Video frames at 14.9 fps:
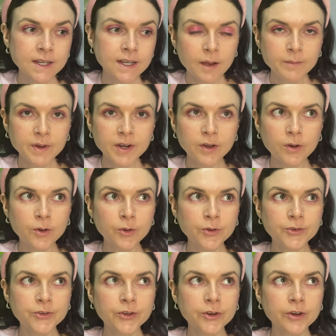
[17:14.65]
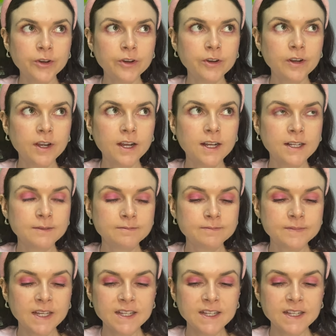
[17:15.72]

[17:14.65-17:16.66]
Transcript: I'm gonna also um,